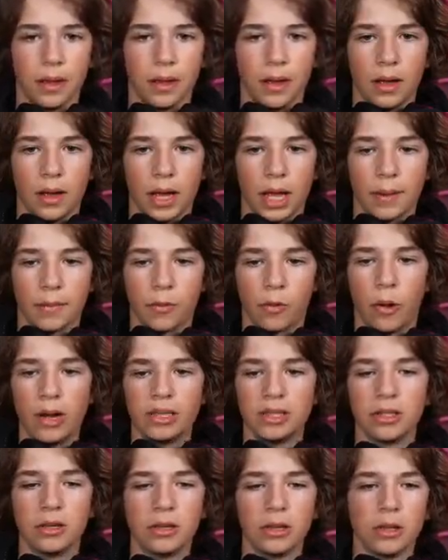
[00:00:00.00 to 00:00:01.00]
I'm quite
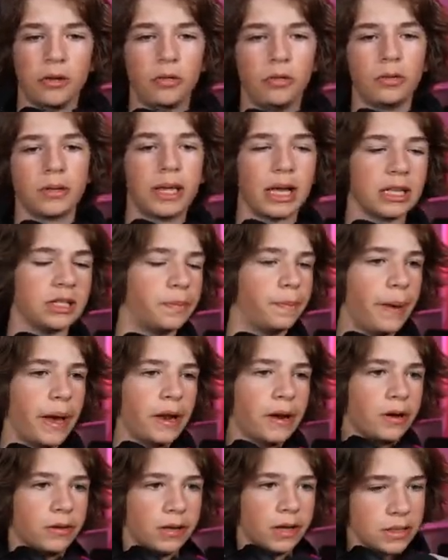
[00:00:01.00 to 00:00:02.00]
sure loot gets
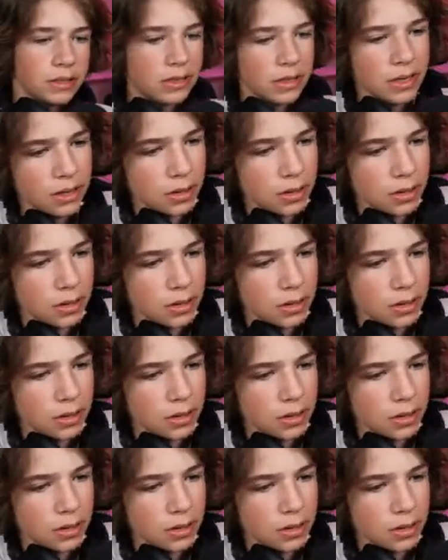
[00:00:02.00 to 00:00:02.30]
better, doesn't it?